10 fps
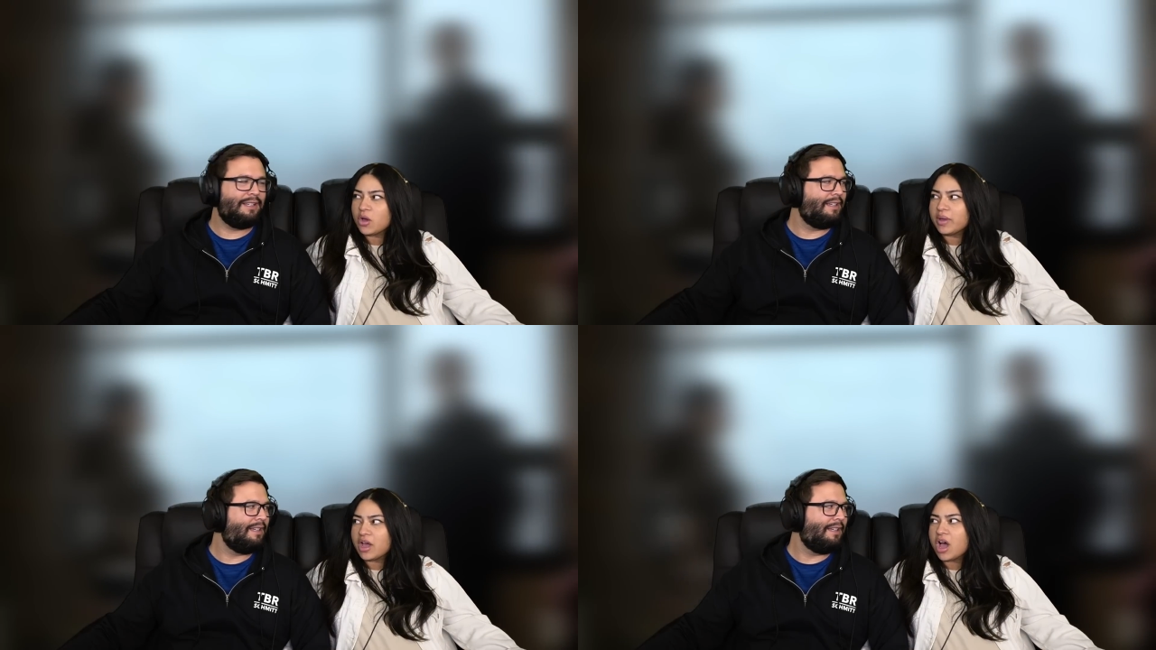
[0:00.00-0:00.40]

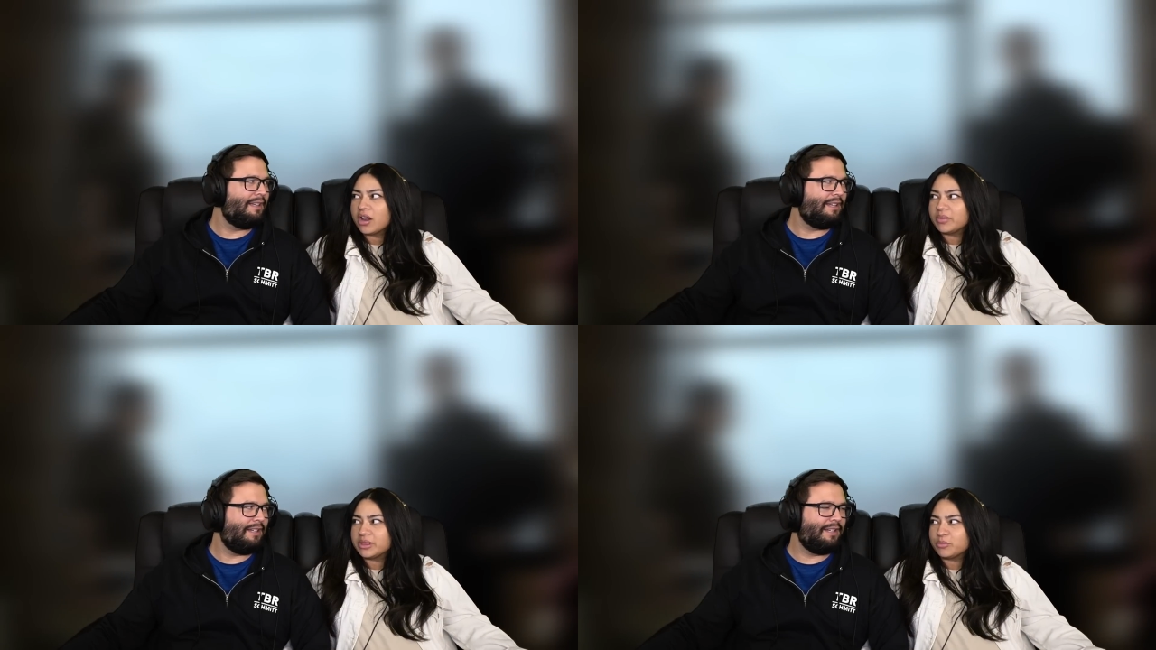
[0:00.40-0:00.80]
Speaker 1: going
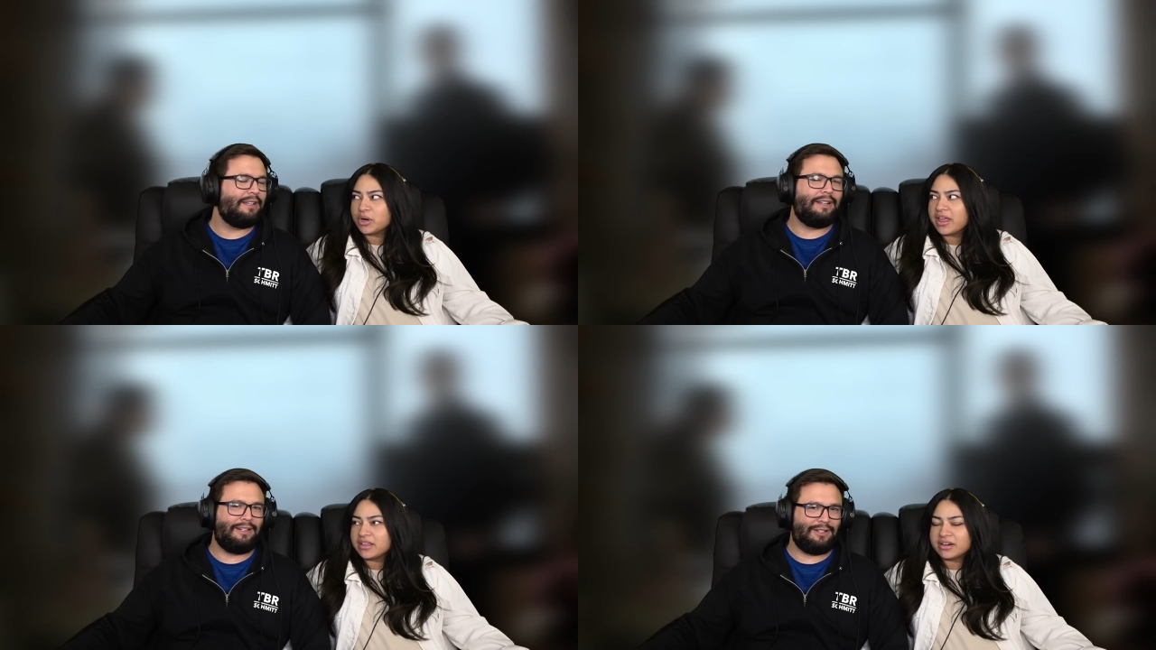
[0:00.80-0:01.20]
on with the
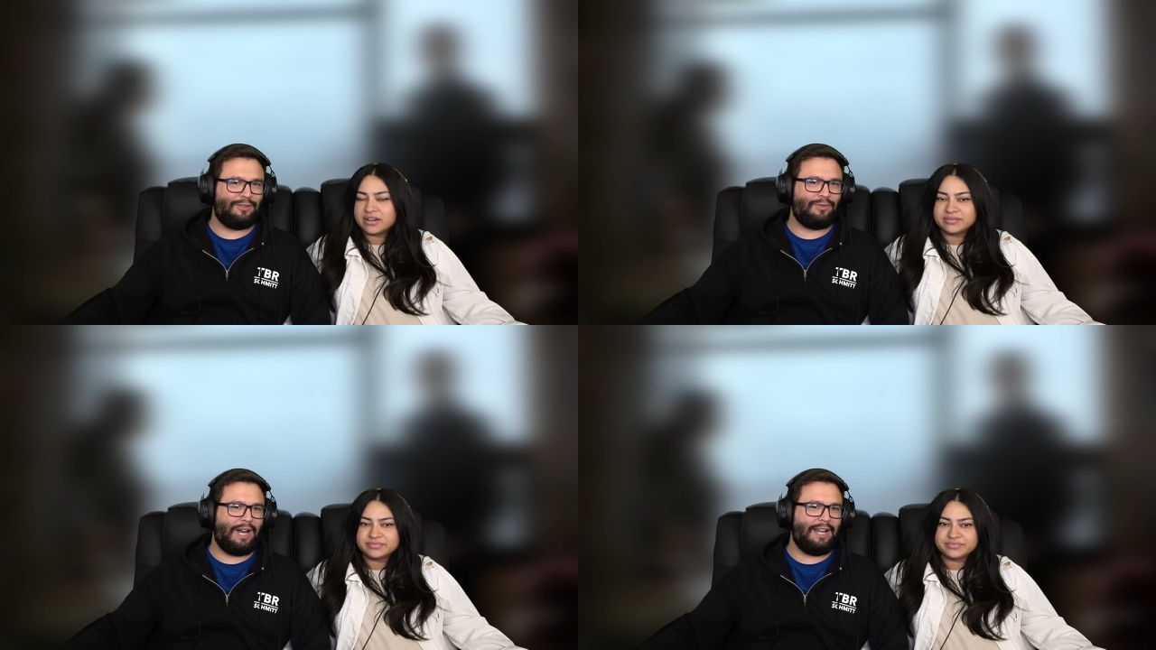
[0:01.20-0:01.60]

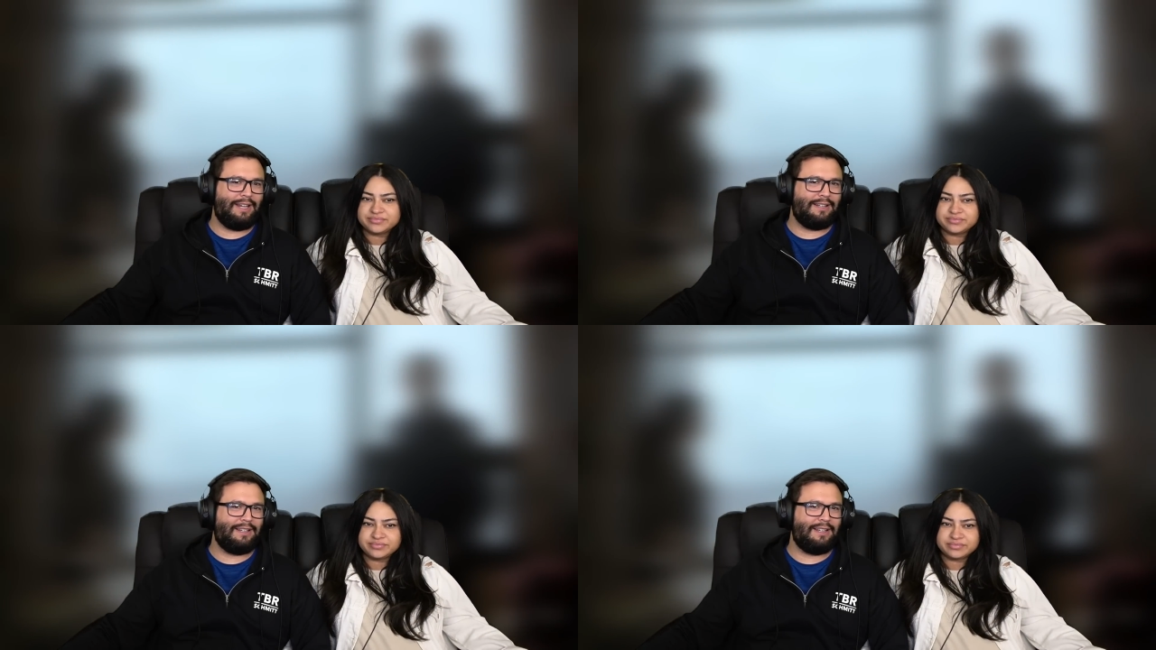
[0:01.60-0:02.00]
brother.
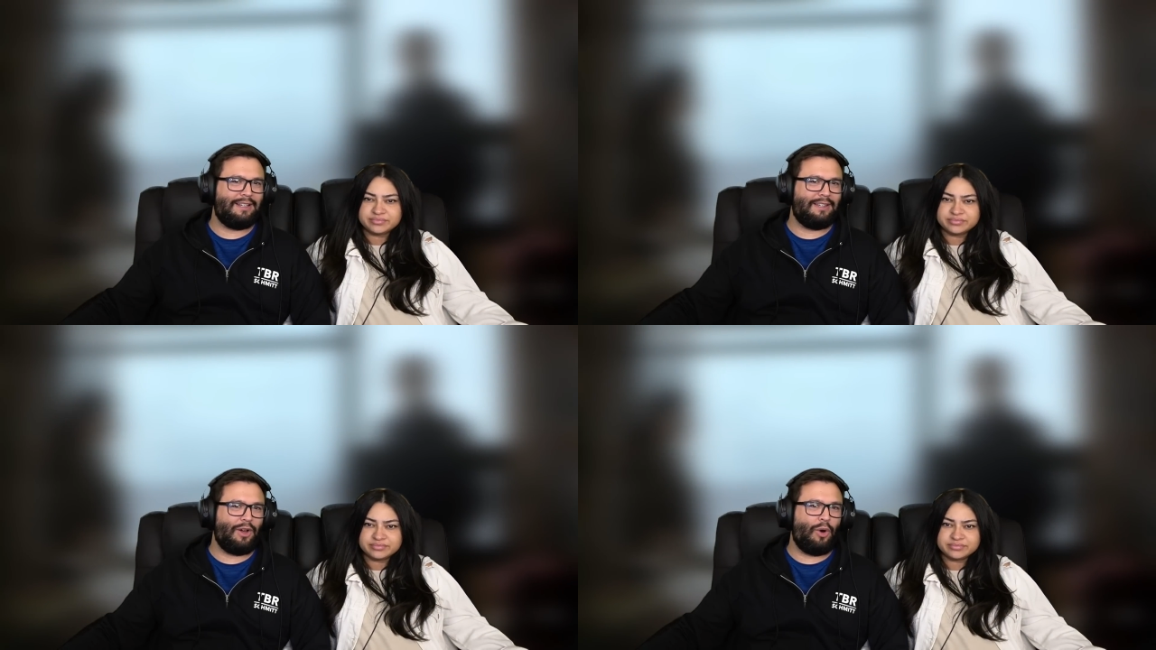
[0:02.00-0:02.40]
Speaker 2: Right.
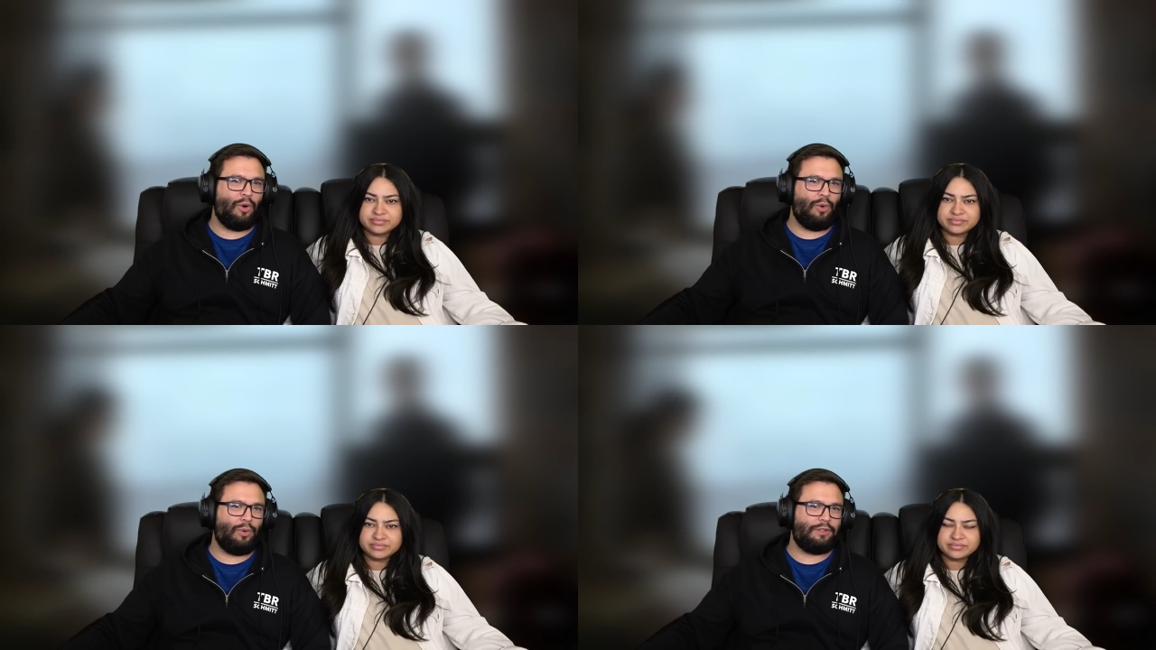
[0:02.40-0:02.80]
The
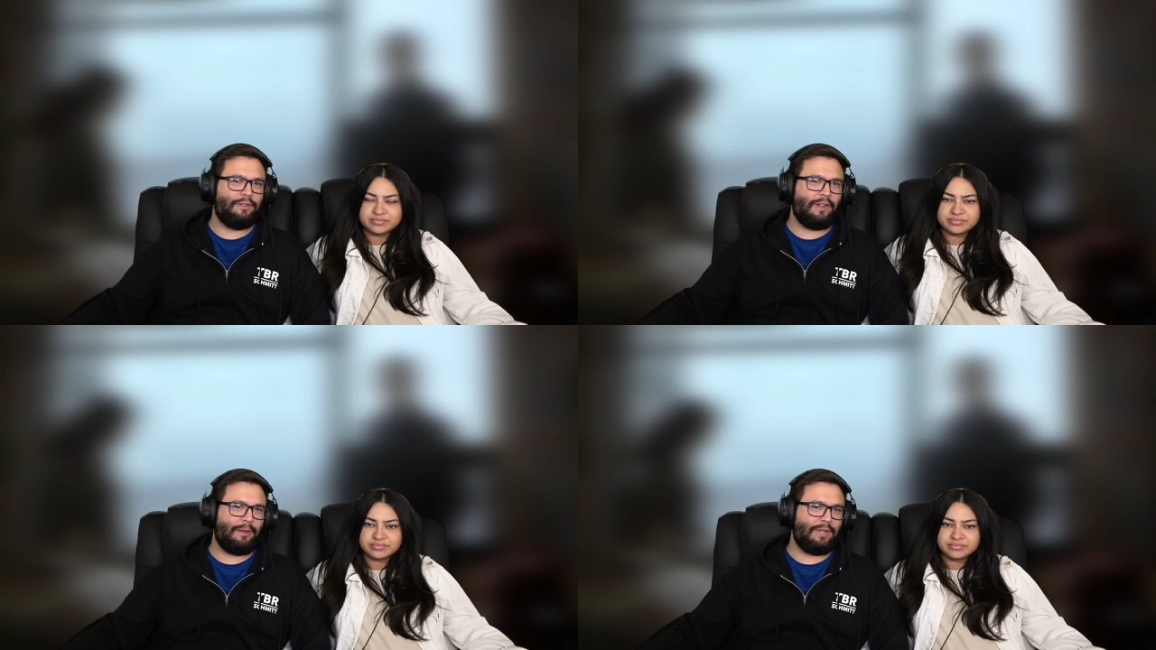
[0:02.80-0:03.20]
whole
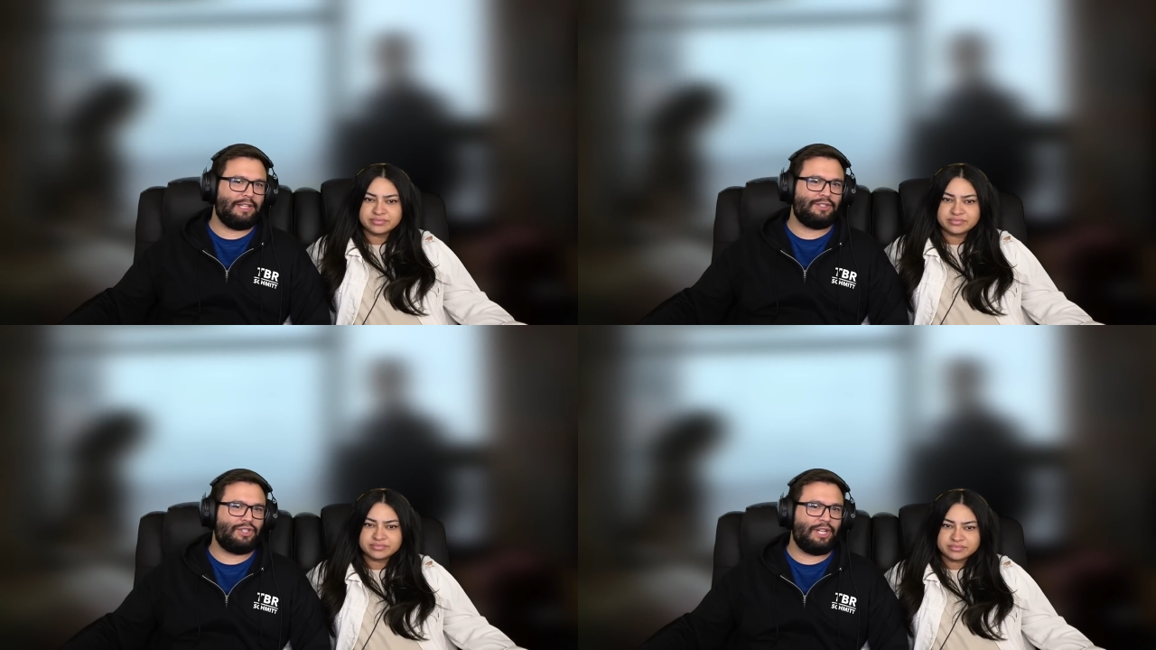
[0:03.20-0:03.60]
development
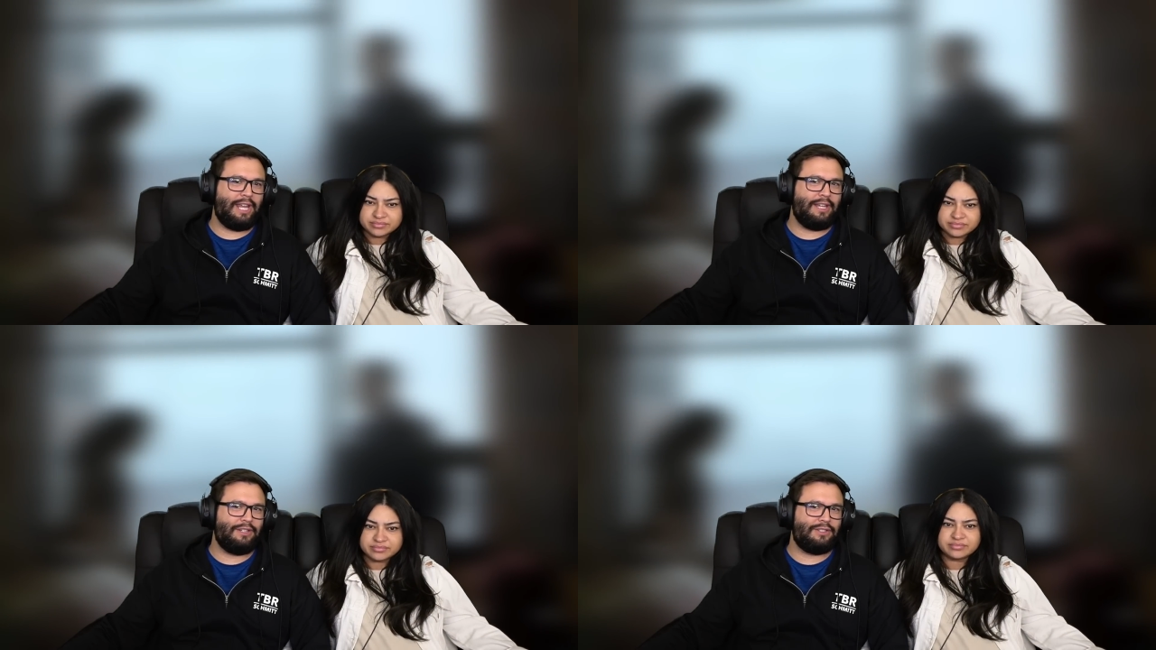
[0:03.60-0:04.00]
has
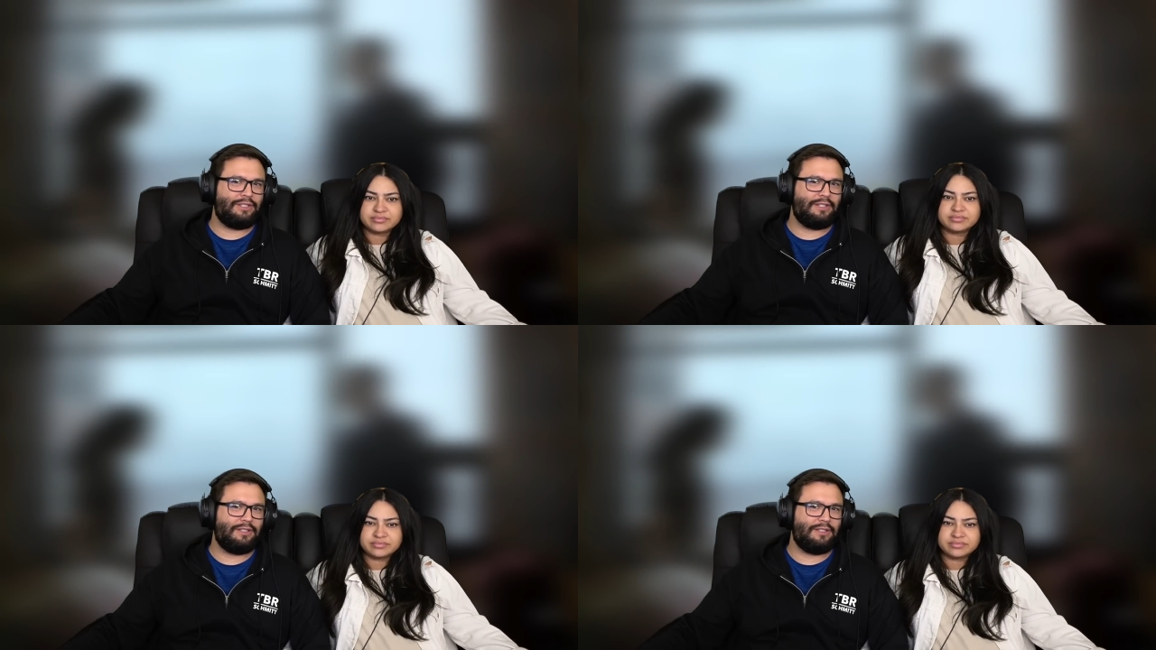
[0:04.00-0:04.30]
changed.